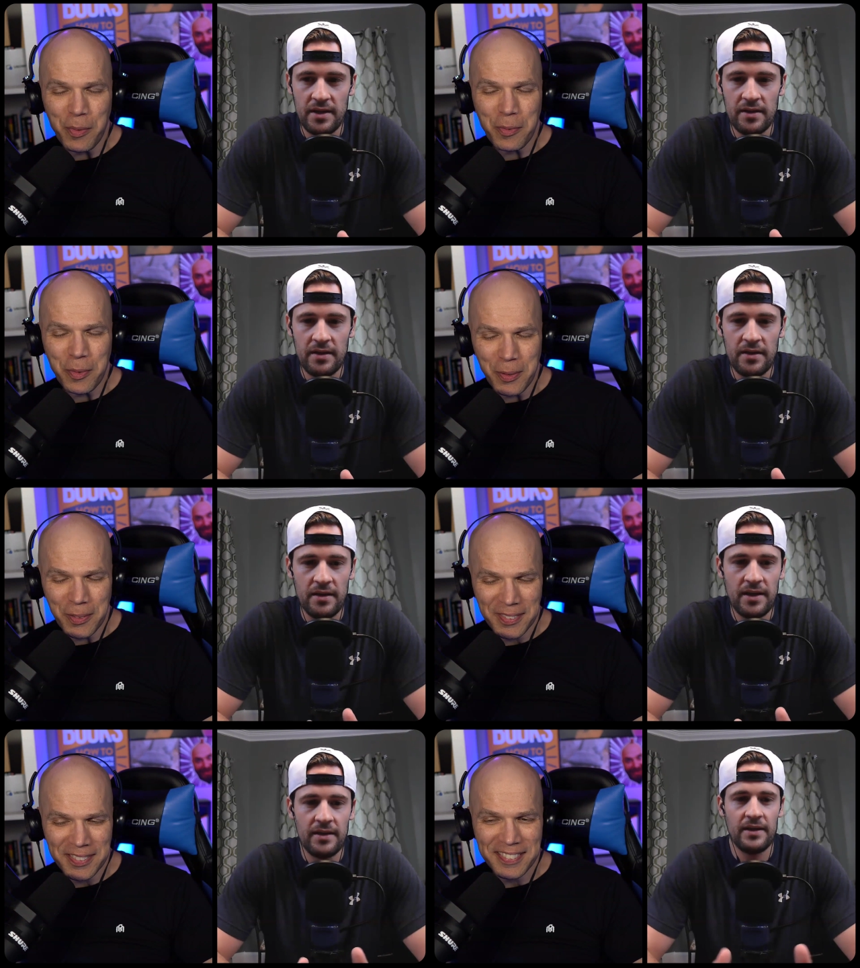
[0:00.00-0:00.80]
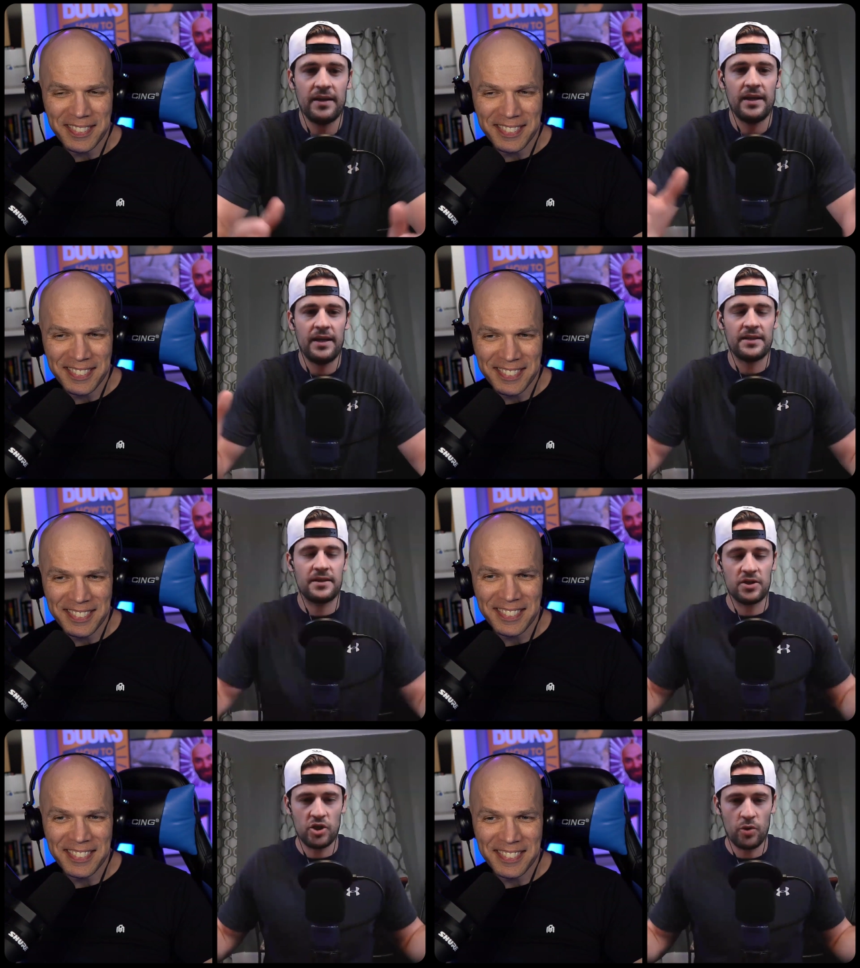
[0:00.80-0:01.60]

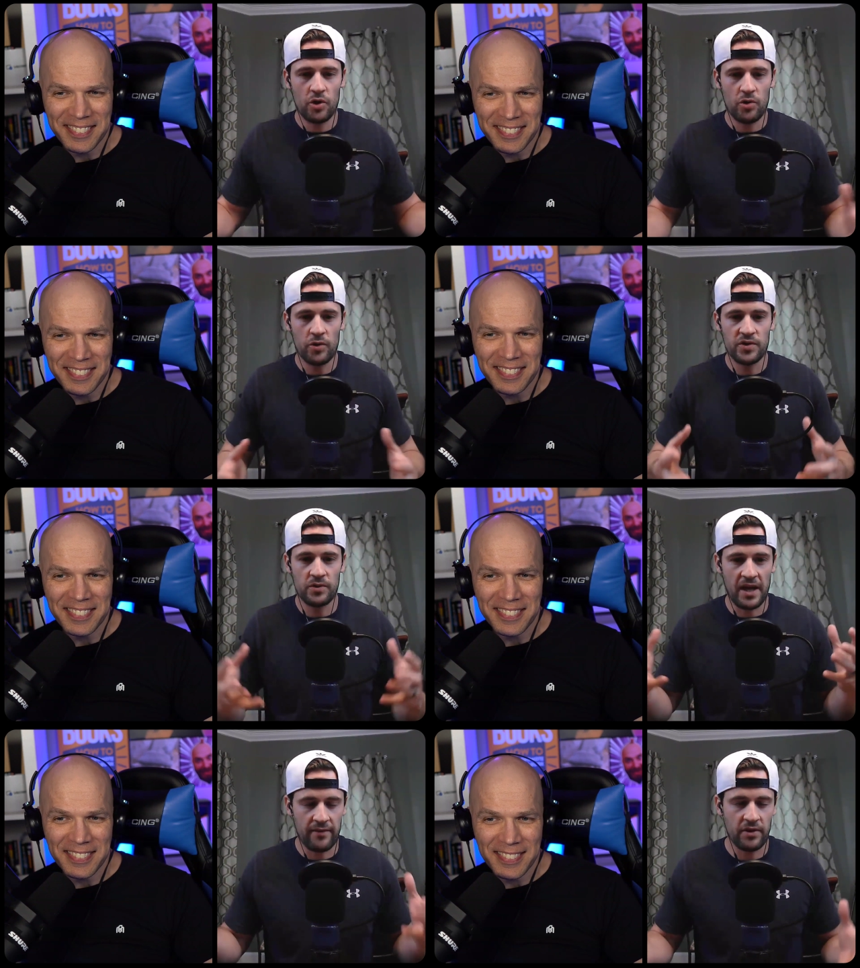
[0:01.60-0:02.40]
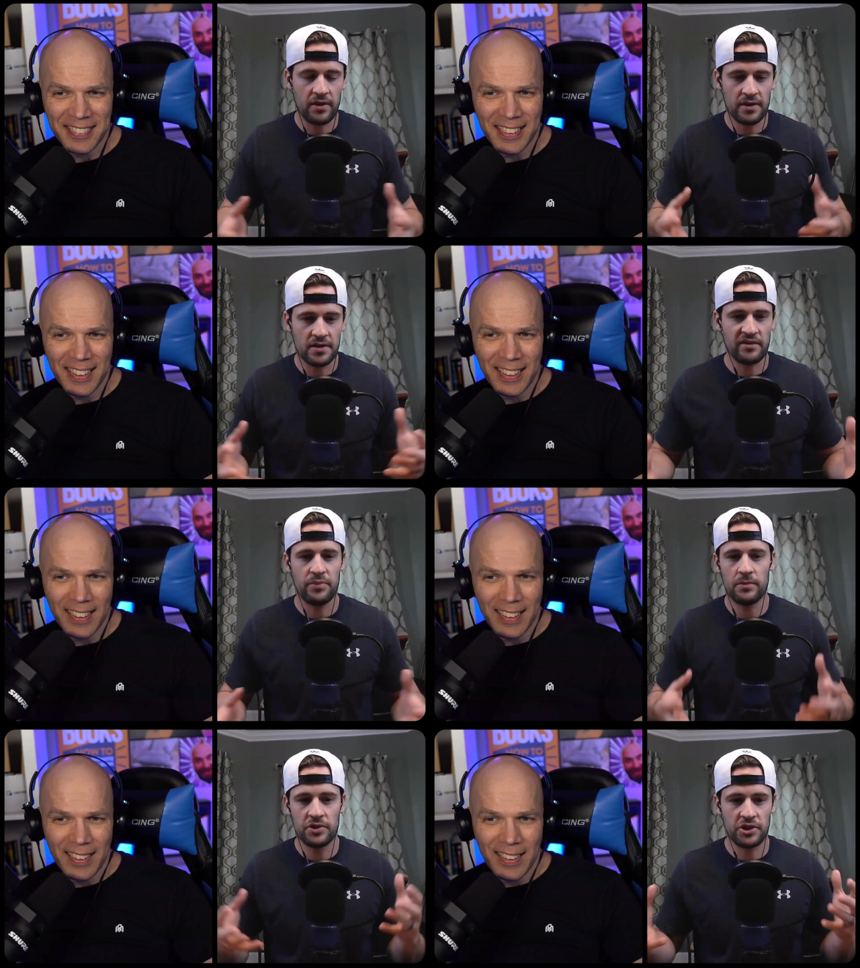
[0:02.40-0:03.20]
Speaker 1: it's so engrossed with everything
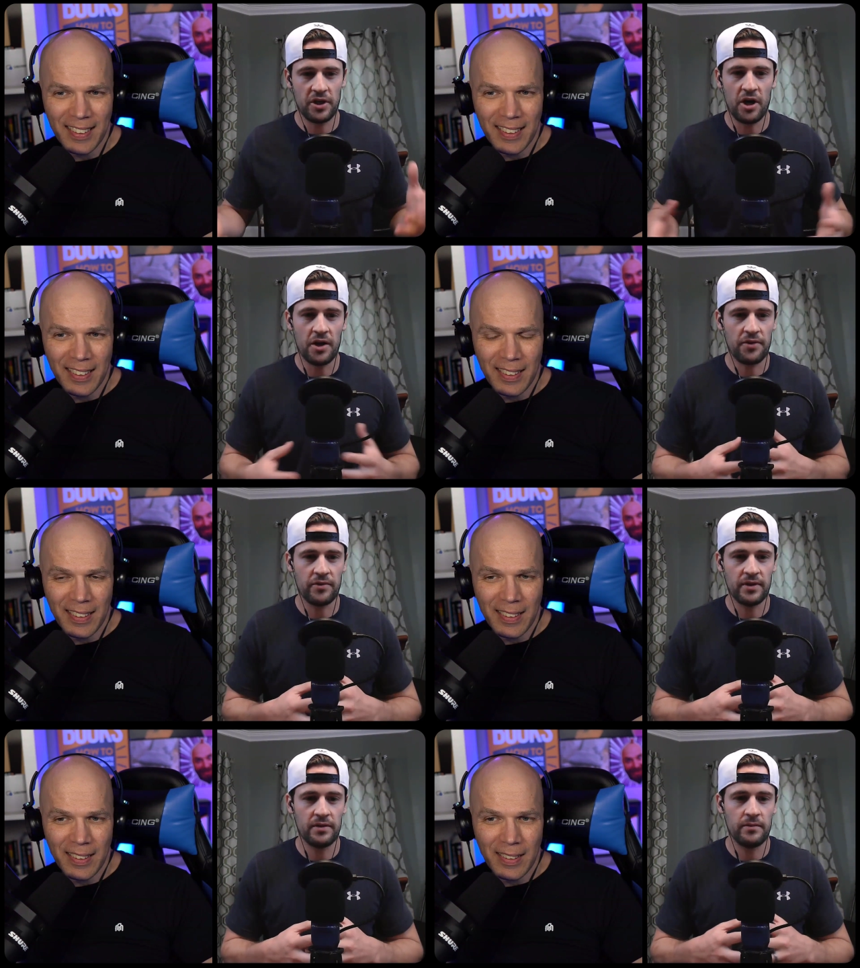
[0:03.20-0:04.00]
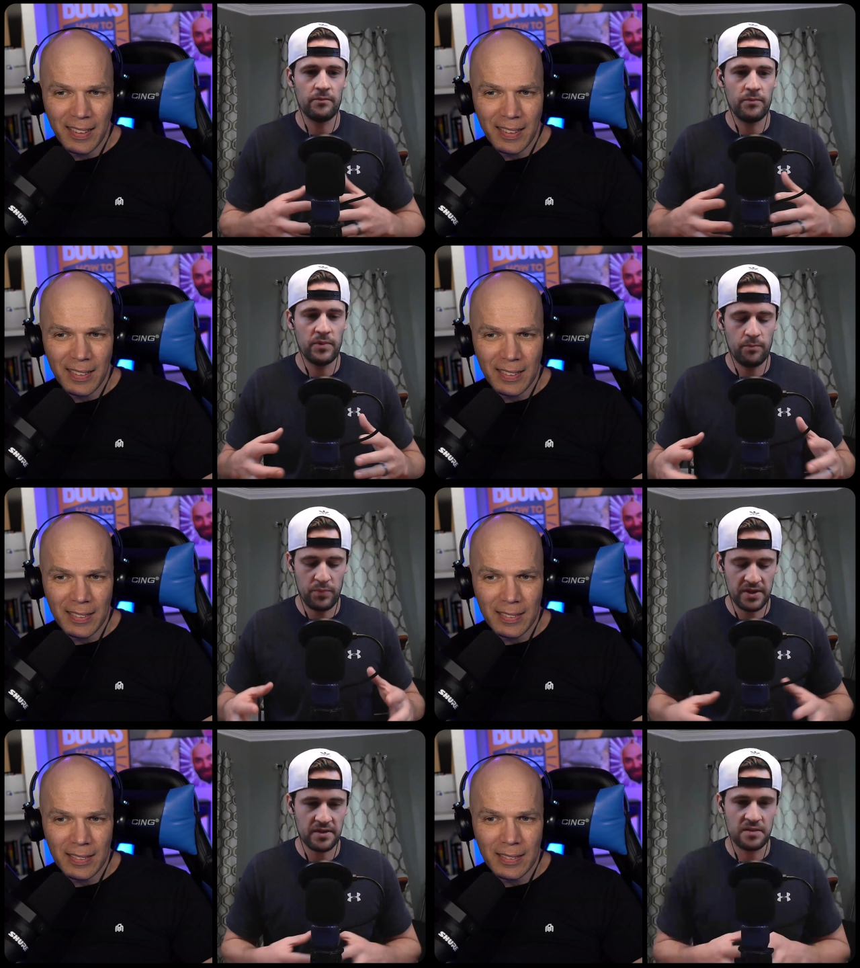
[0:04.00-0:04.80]
self-publishing, authoring,
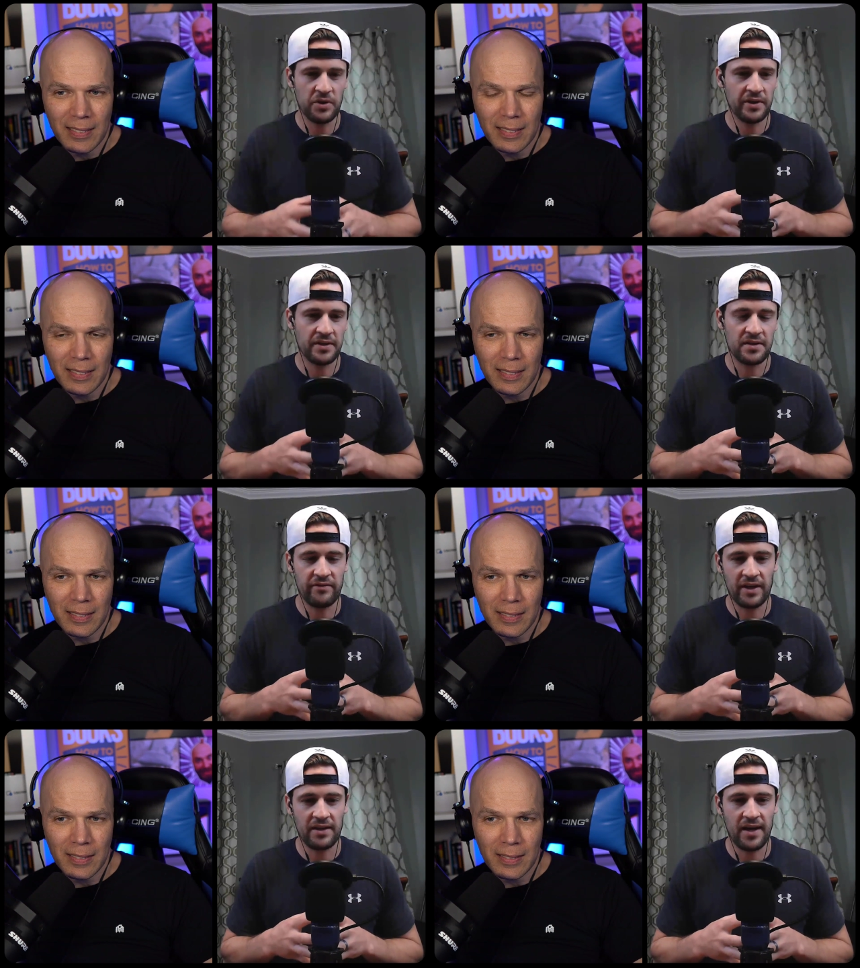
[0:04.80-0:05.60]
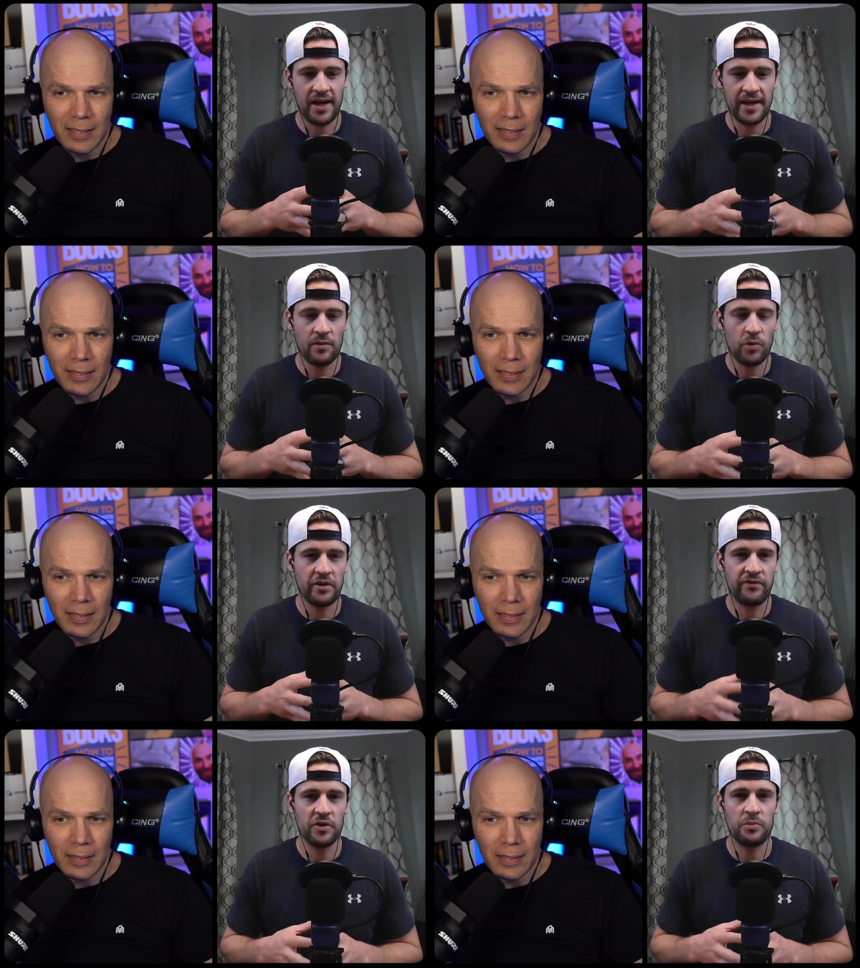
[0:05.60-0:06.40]
business building, and stuff like that. I didn't
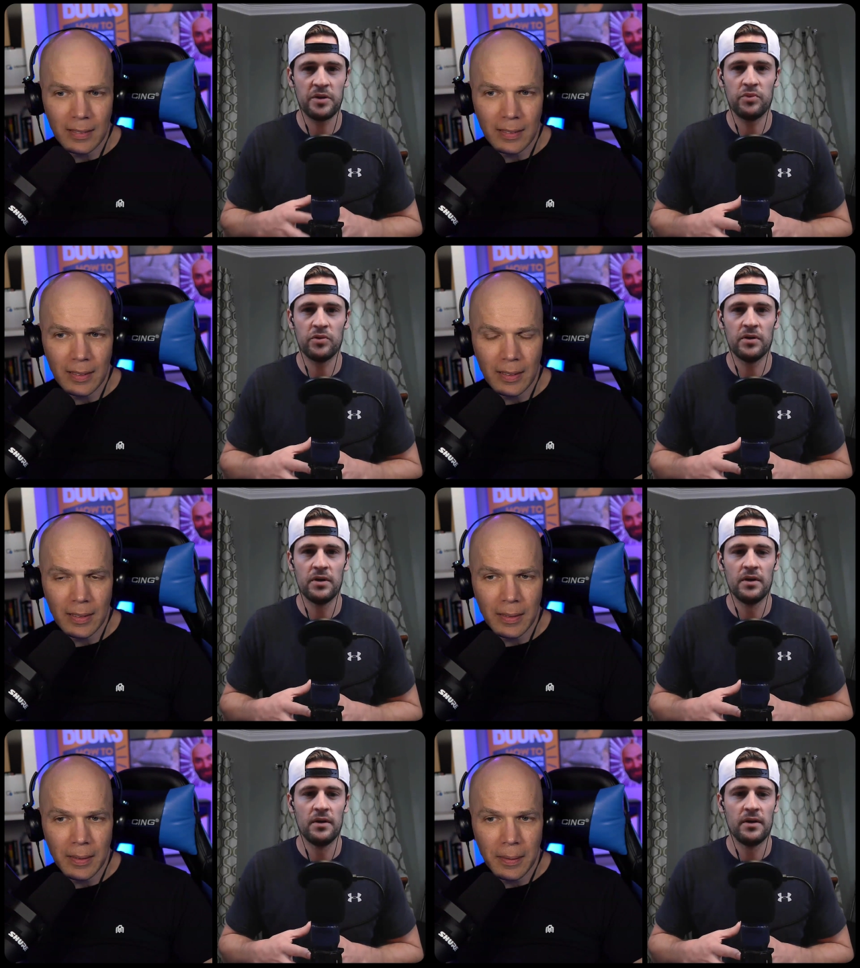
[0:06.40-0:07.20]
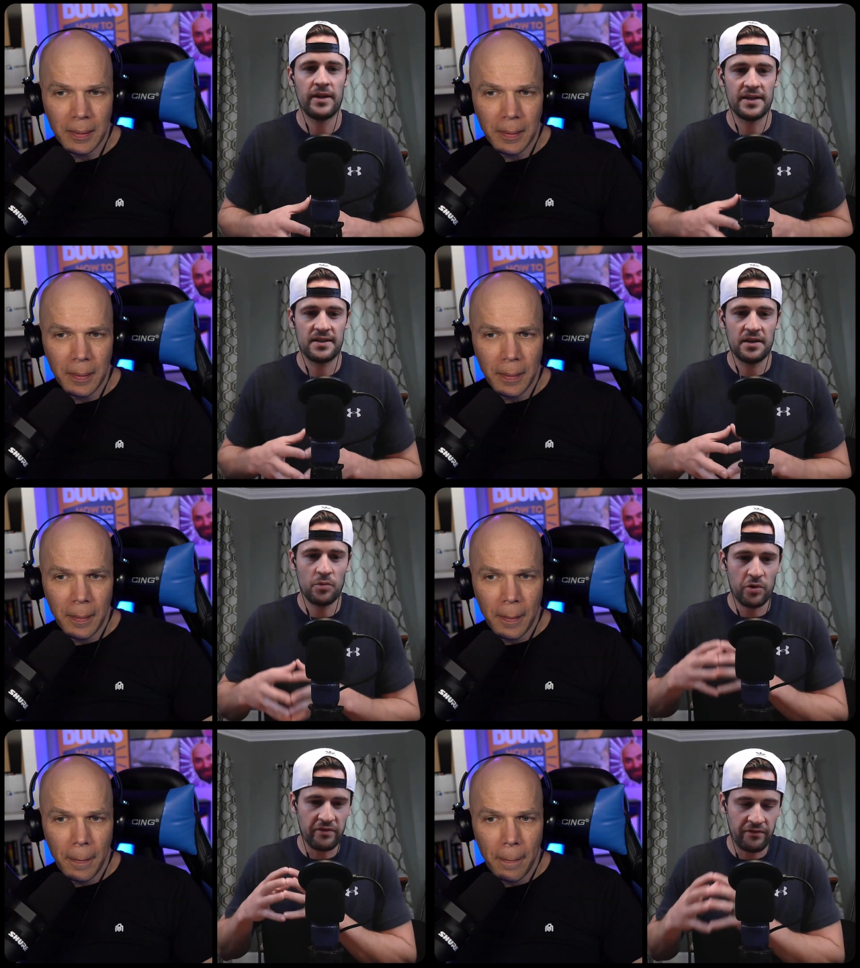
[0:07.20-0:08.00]
want to feel people, they
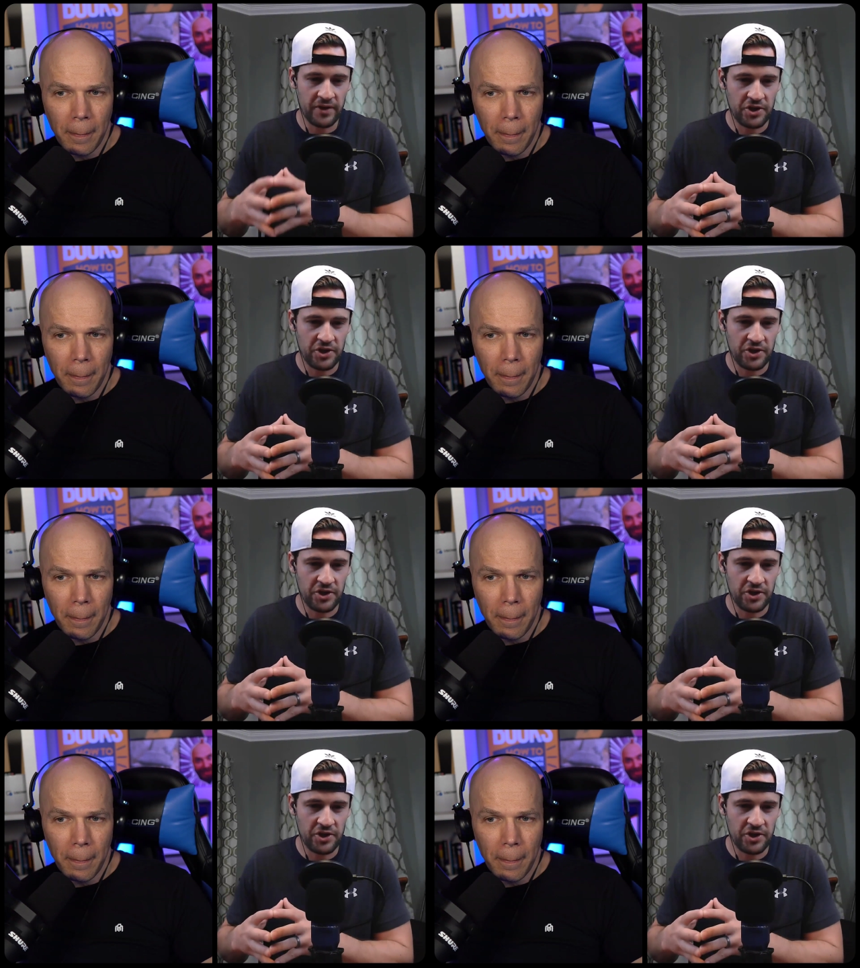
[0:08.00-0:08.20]
see the word